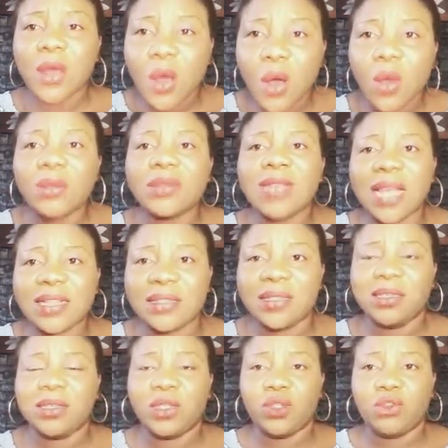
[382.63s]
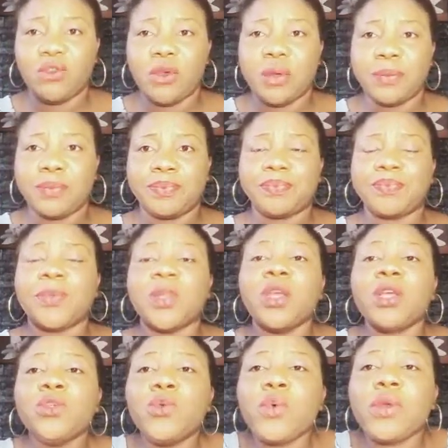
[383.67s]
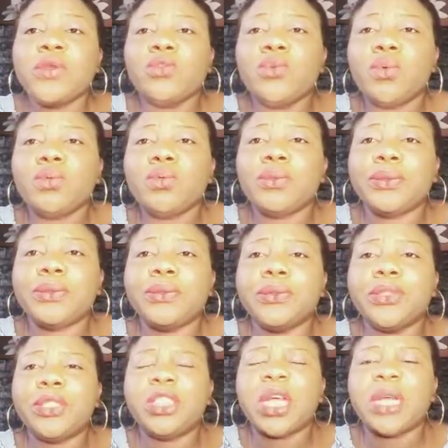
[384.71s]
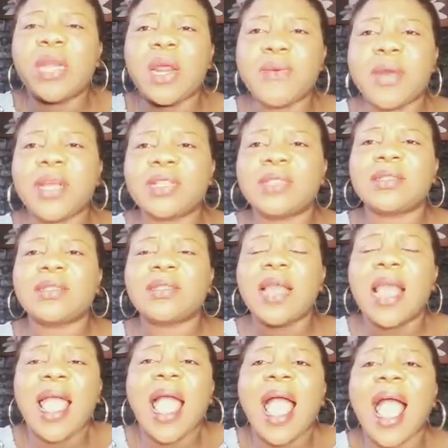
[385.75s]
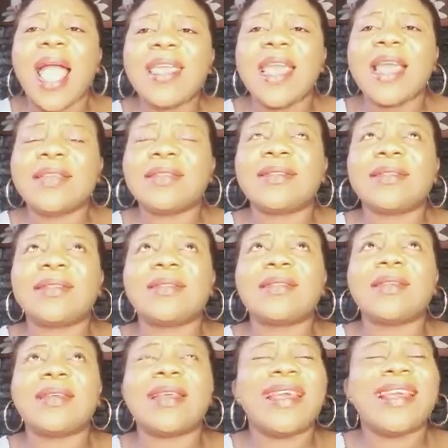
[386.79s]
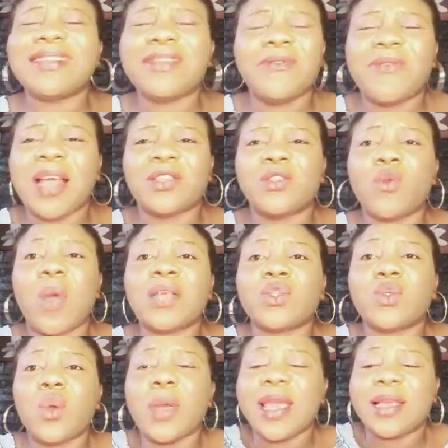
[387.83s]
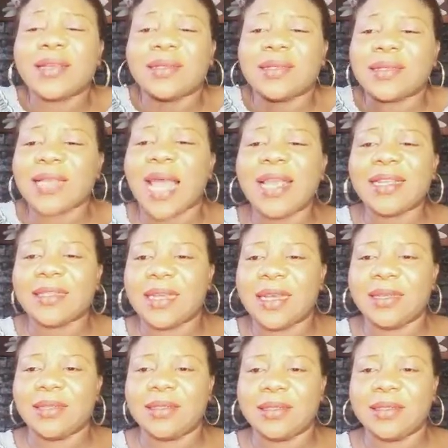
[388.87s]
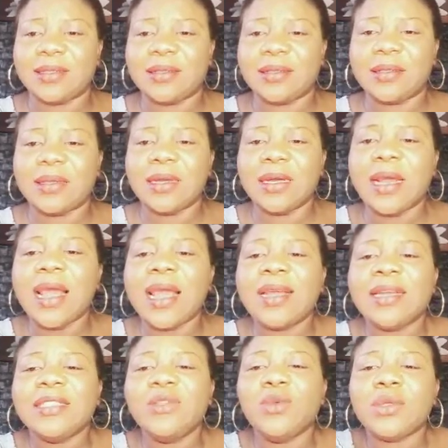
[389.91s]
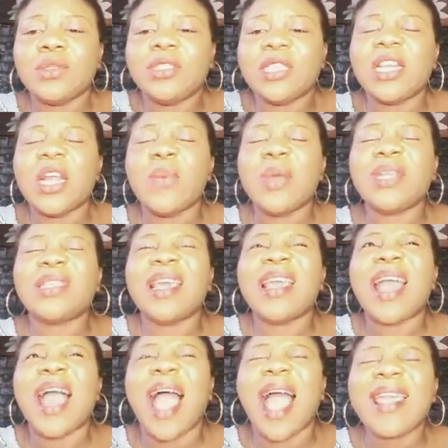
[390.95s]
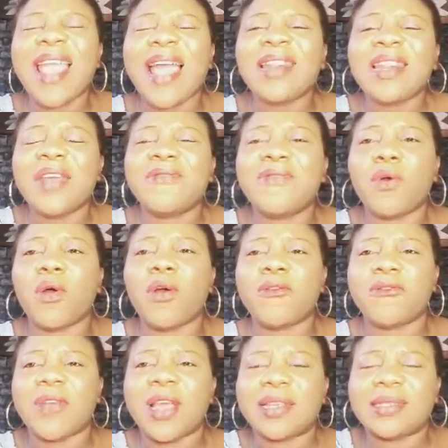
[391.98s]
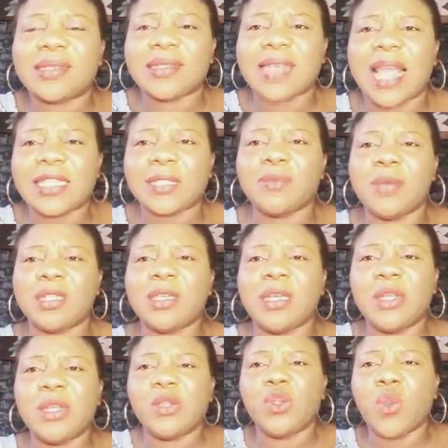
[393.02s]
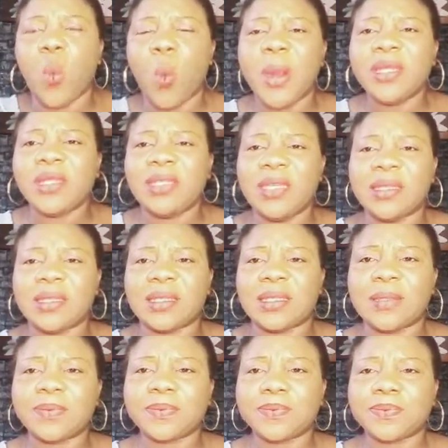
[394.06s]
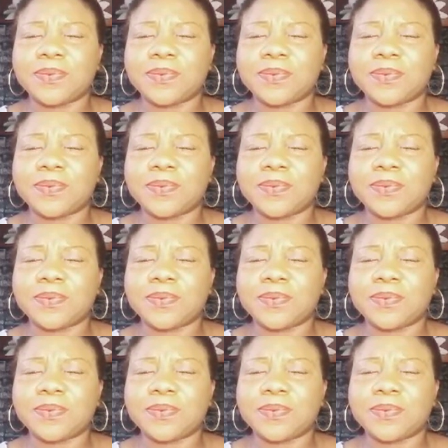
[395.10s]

under this dream. You generate highest, in fact, you are so excited. You generate a higher level of excitement in doing this.